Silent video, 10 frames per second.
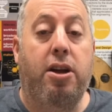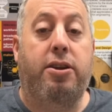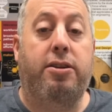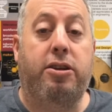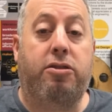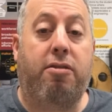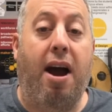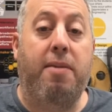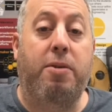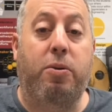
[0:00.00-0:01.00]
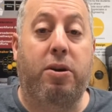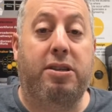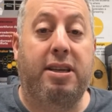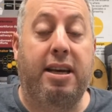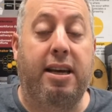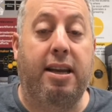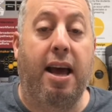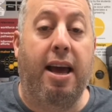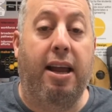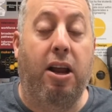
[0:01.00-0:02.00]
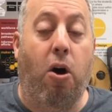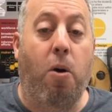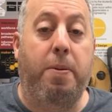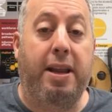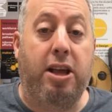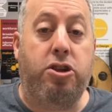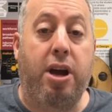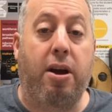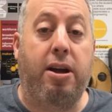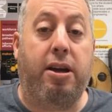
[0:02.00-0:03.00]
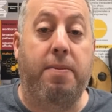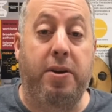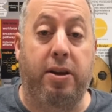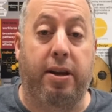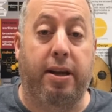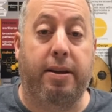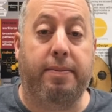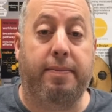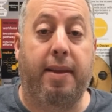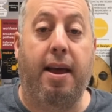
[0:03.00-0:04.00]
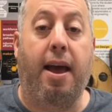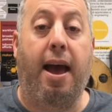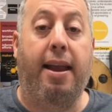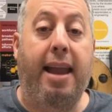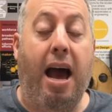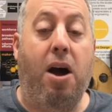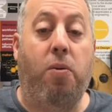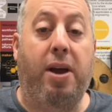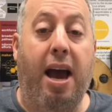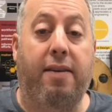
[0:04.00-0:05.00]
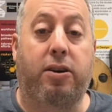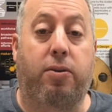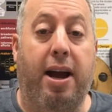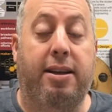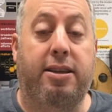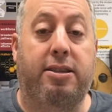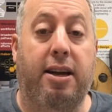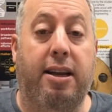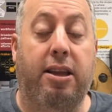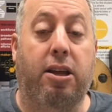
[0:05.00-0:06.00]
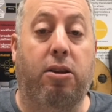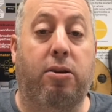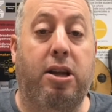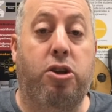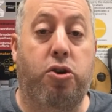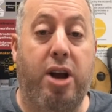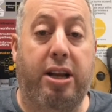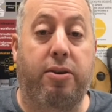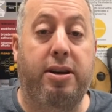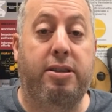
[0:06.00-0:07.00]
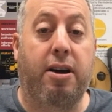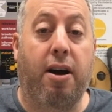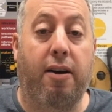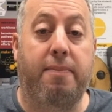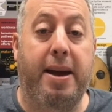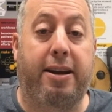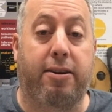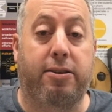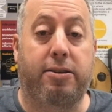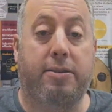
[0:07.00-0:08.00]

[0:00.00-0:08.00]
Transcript: to describe what we're seeing in an open and sharing community. And now we have a grant to study the learning trajectories of makers.